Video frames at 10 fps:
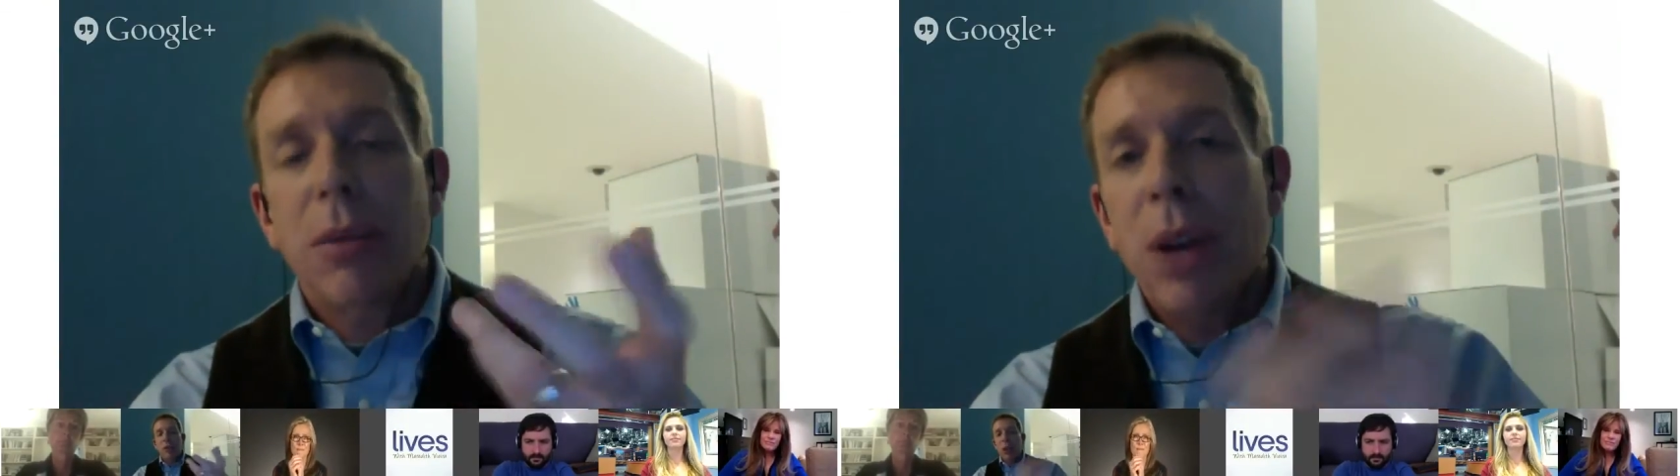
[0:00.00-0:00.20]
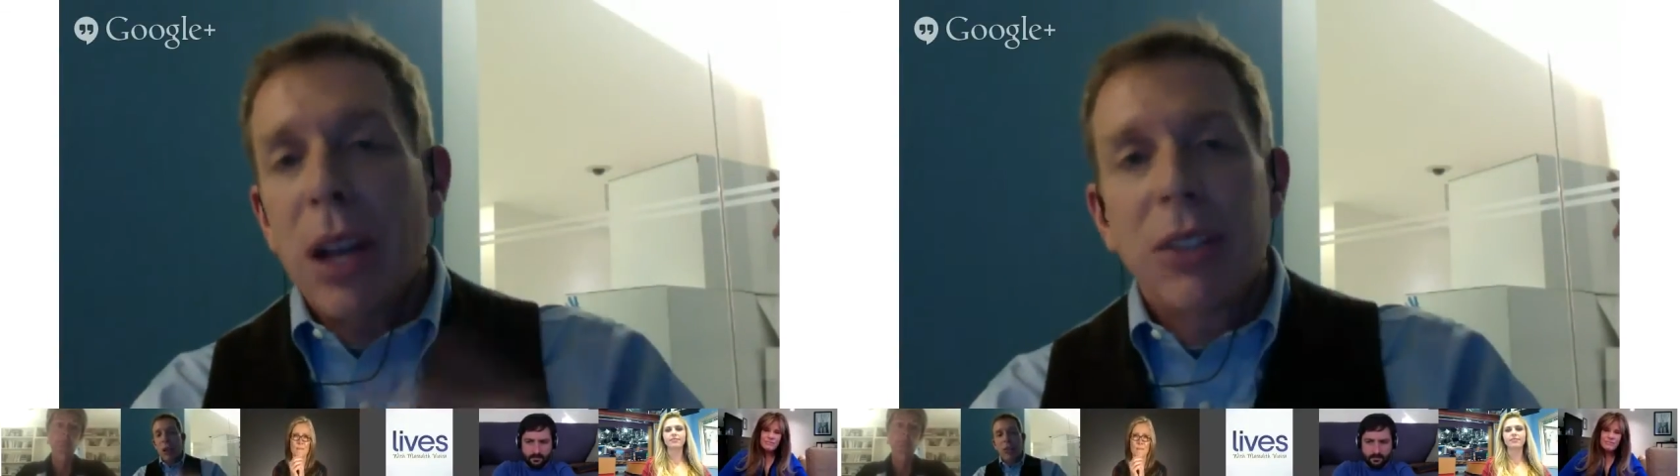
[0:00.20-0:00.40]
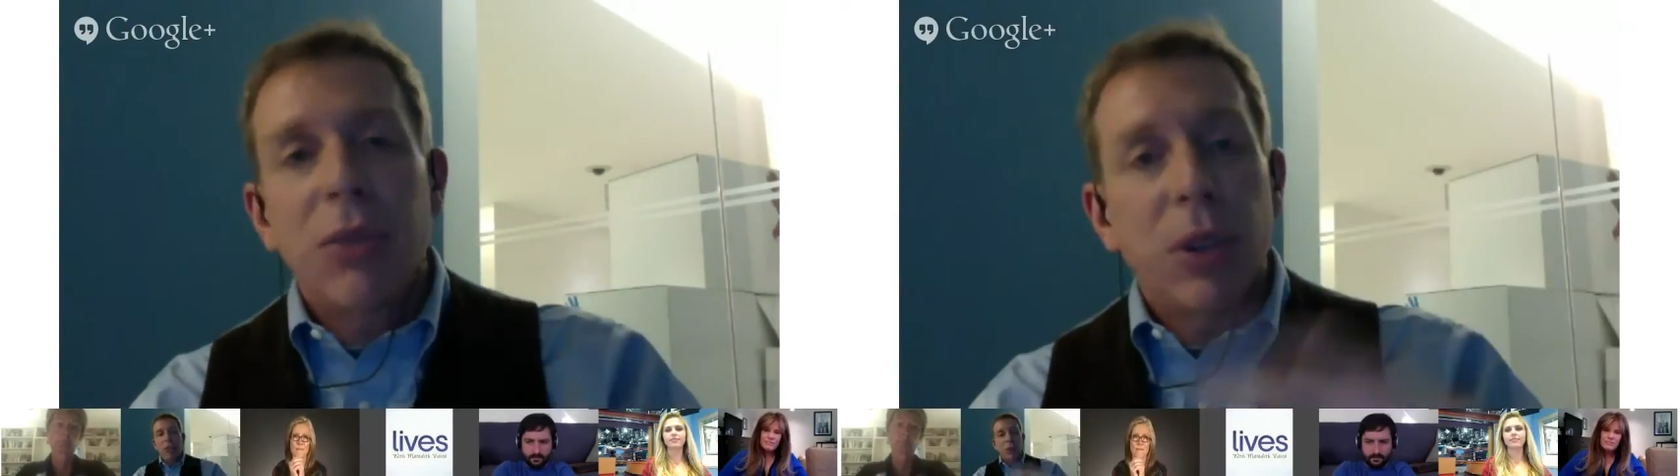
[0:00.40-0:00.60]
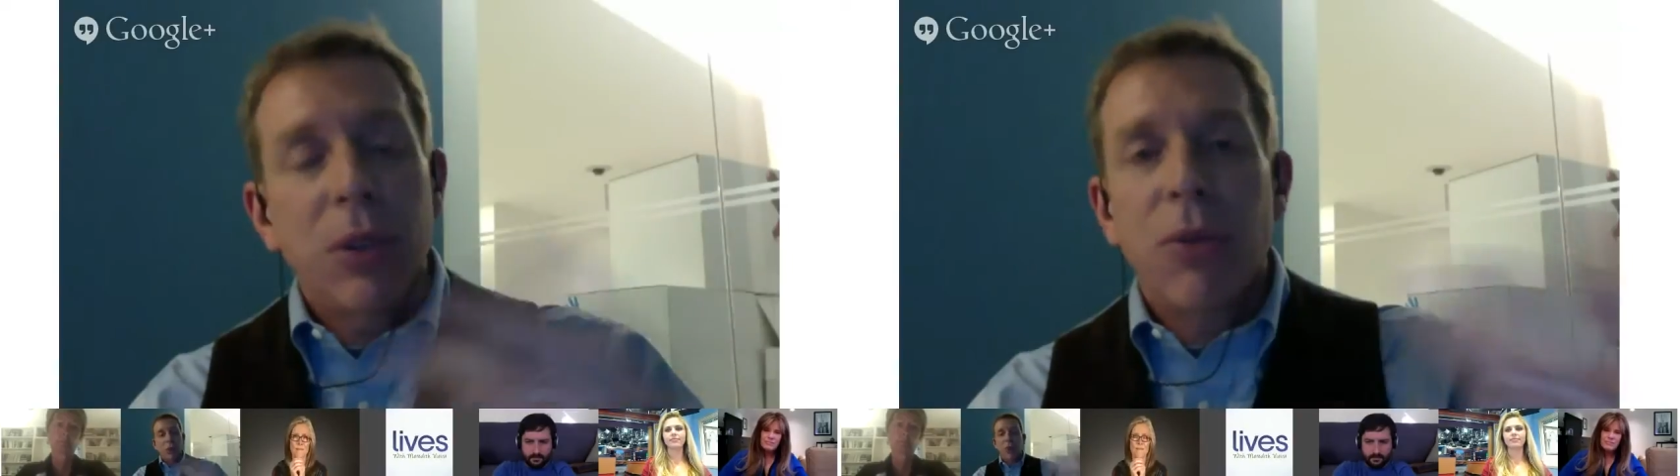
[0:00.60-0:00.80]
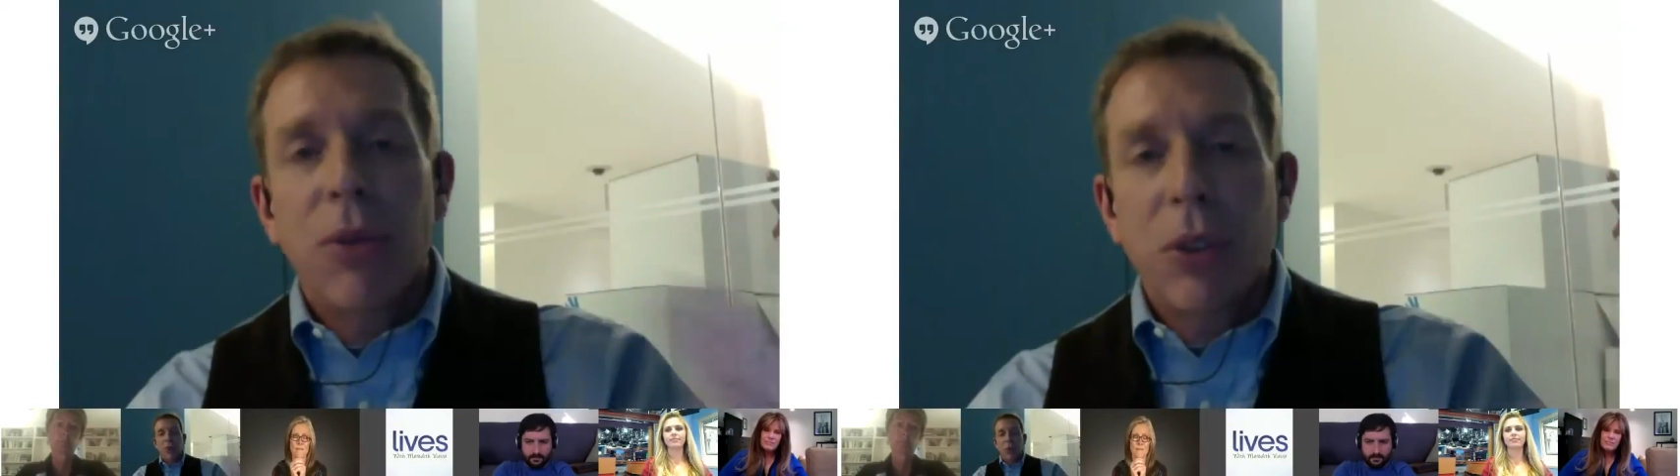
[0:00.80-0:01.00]
positive
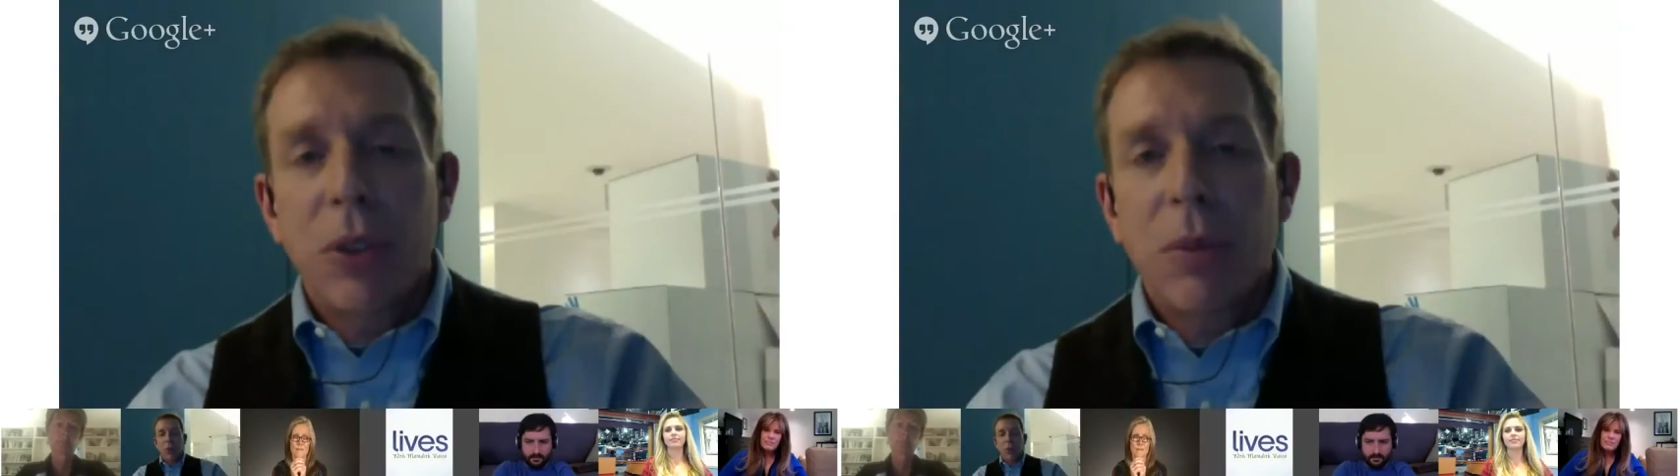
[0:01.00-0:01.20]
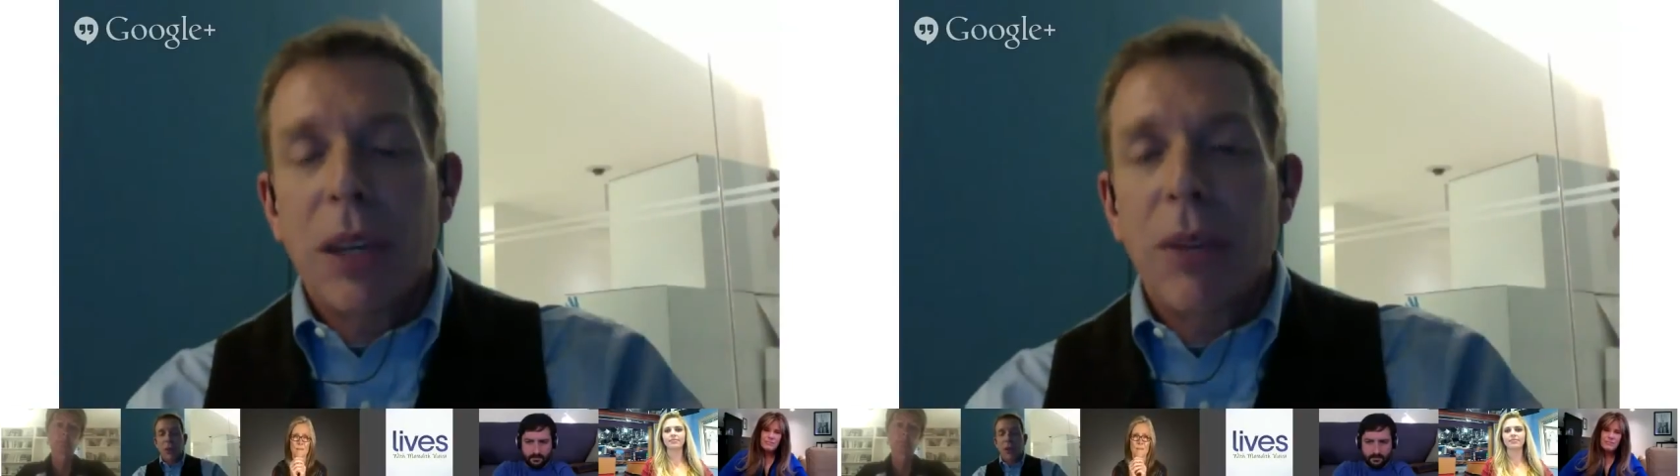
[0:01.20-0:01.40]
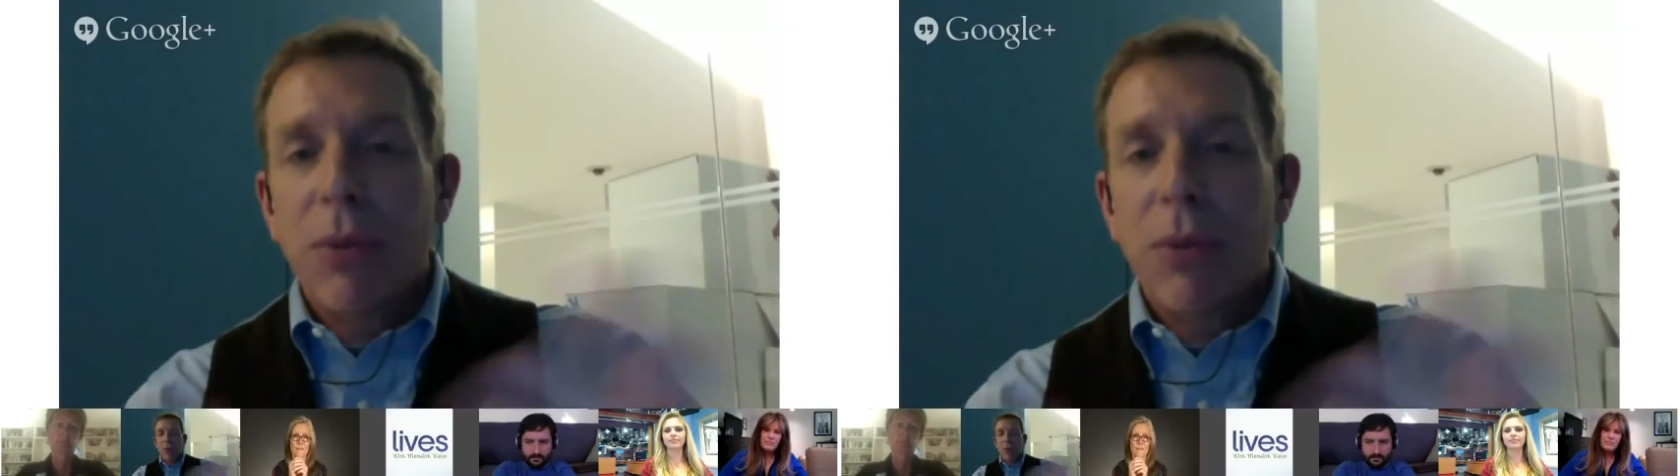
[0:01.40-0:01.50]
reinforcement,